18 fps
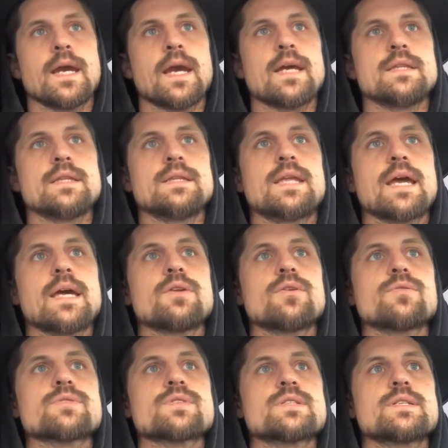and they
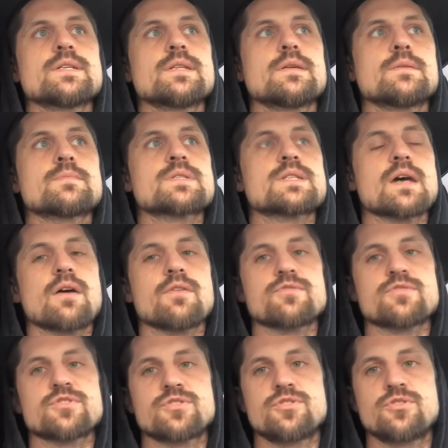don't see
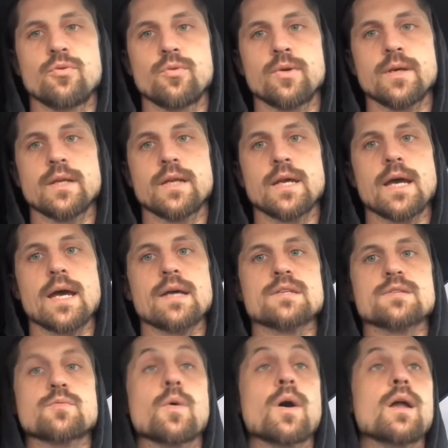themselves doing it
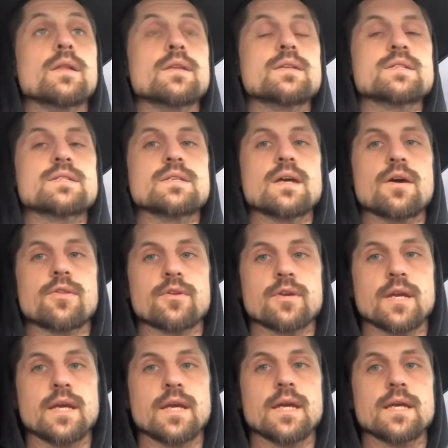as well as the other
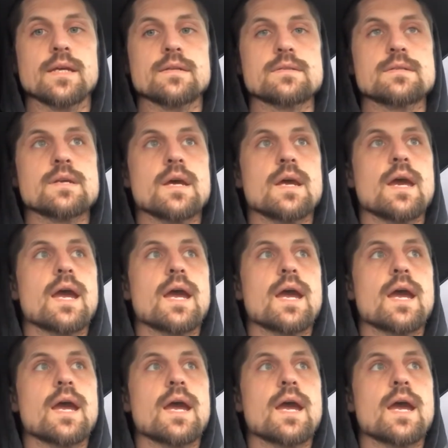kids.